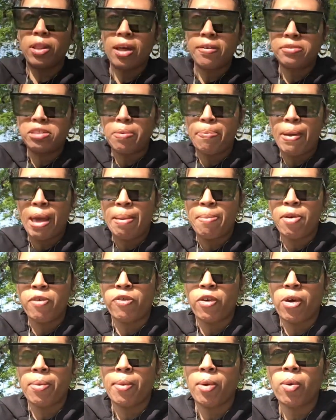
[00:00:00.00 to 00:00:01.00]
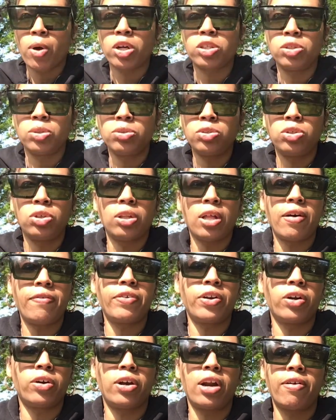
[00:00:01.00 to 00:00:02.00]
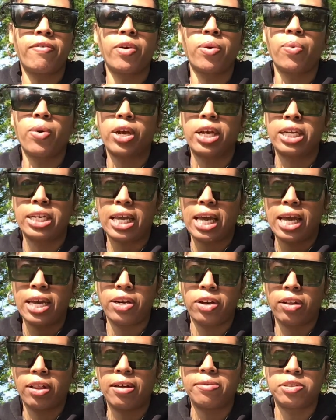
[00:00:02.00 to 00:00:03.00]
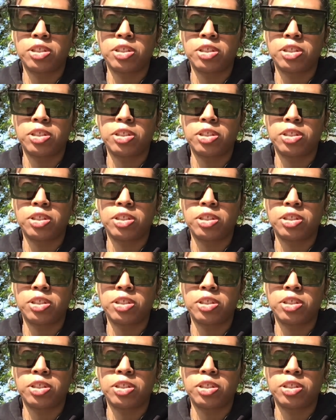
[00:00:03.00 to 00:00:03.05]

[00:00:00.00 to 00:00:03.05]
love to pay me for my work, do what you love. You know, never work a day in your life.